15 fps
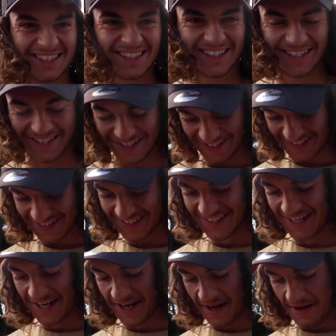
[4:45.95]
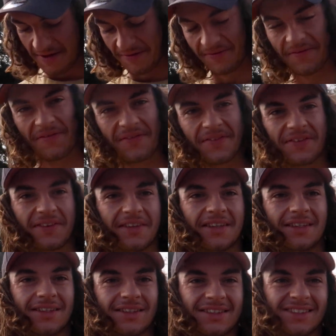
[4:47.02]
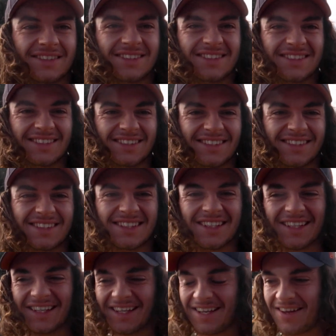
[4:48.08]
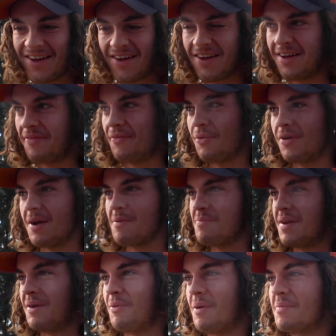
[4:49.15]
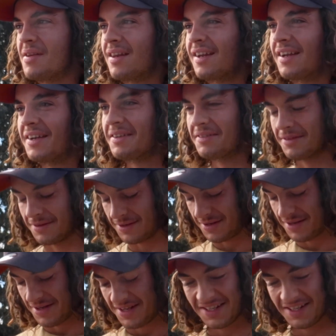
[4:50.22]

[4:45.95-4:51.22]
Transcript: I, was, I watched your stories and I was like, am I going to be picking up the Civic tomorrow? Boy, I bet one minute ago.